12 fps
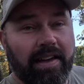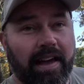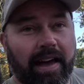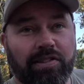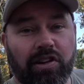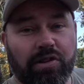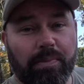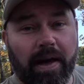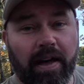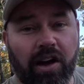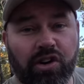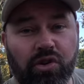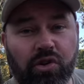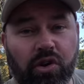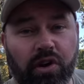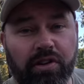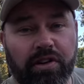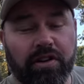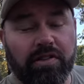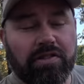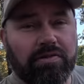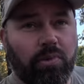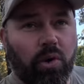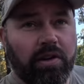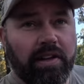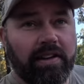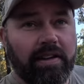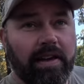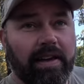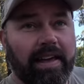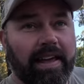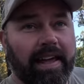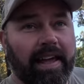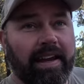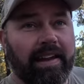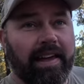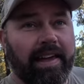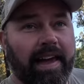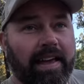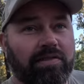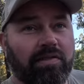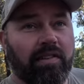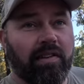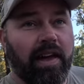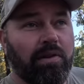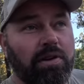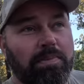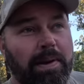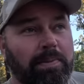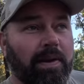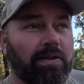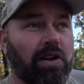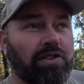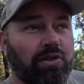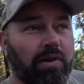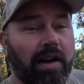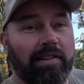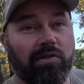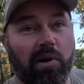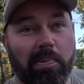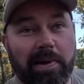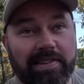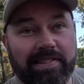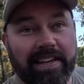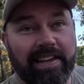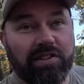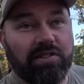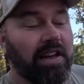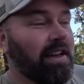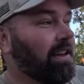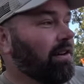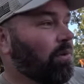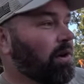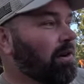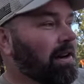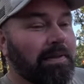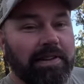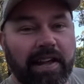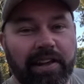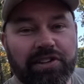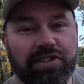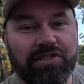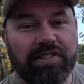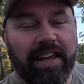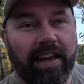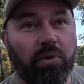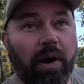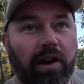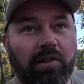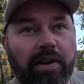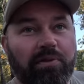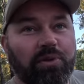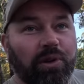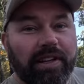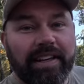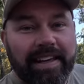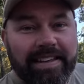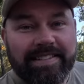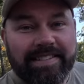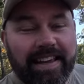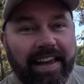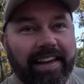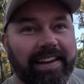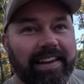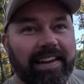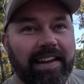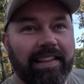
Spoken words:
I was talking to my uncle earlier this morning, and he asked, "Hey, what have you been up to? I haven't talked to you a while." I said, "Well, I've been sick." He goes, "Well, you don't ever tell us you're sick." "Well, I don't ever really get sick.